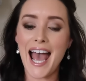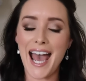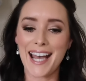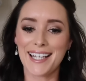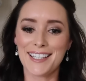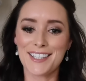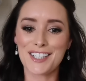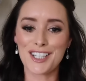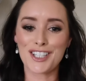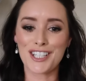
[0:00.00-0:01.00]
and
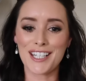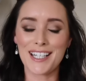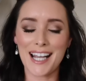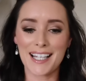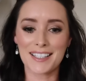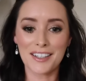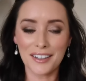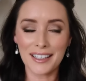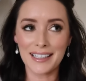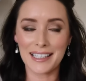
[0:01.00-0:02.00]
she has
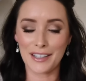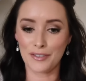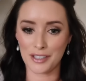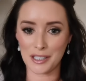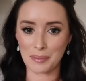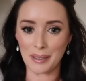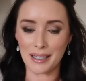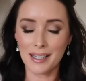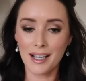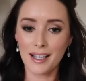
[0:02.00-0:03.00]
kindly gifted
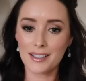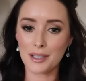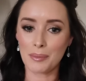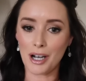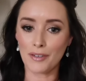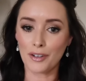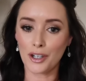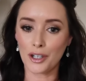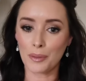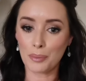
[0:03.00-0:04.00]
me some of
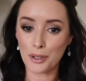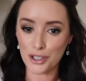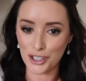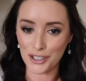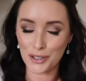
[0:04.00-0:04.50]
her brushes.